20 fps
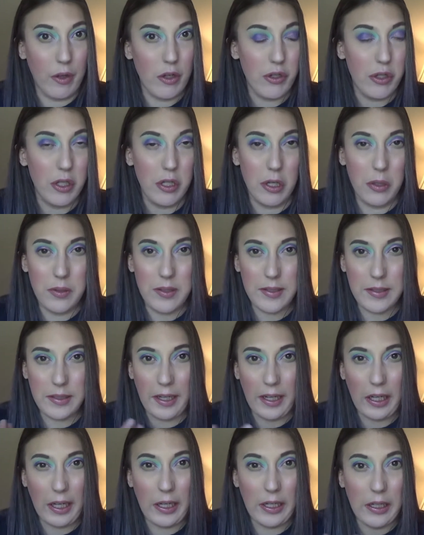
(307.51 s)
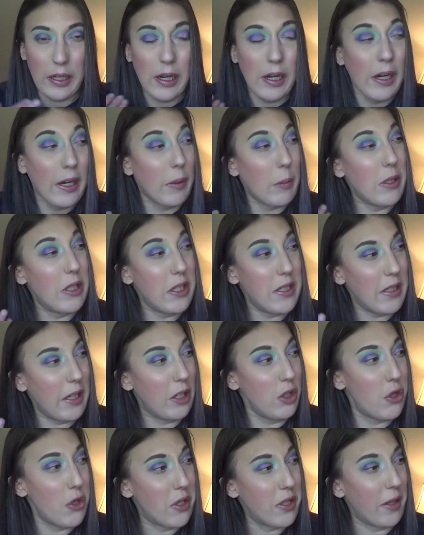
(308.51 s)
There's no staining, which is
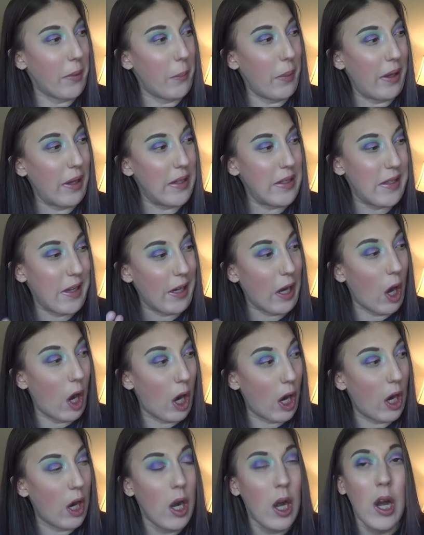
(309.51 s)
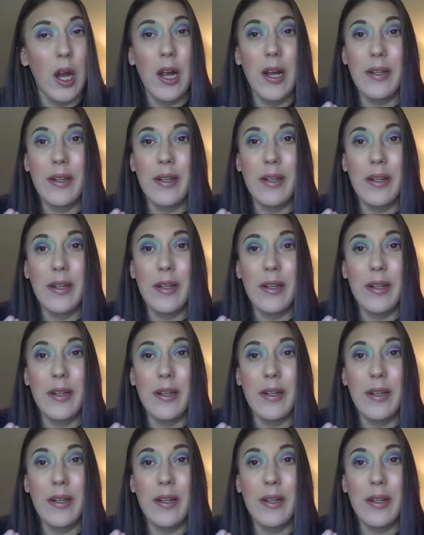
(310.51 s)
interesting because they are